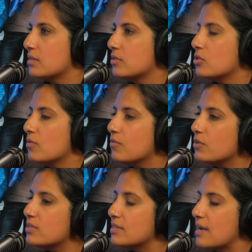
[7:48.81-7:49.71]
Mm-hmm. So the
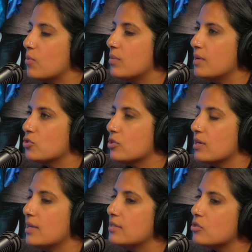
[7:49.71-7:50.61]
first is I want to make sure
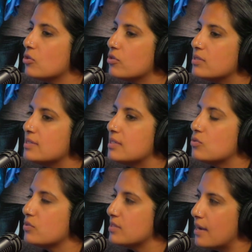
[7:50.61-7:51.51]
is her disease
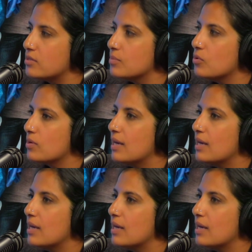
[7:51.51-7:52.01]
resectable?